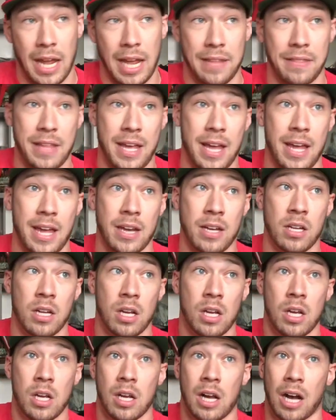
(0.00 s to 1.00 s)
And then
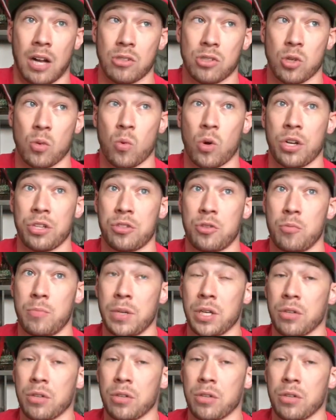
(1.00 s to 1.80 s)
I also wanted to be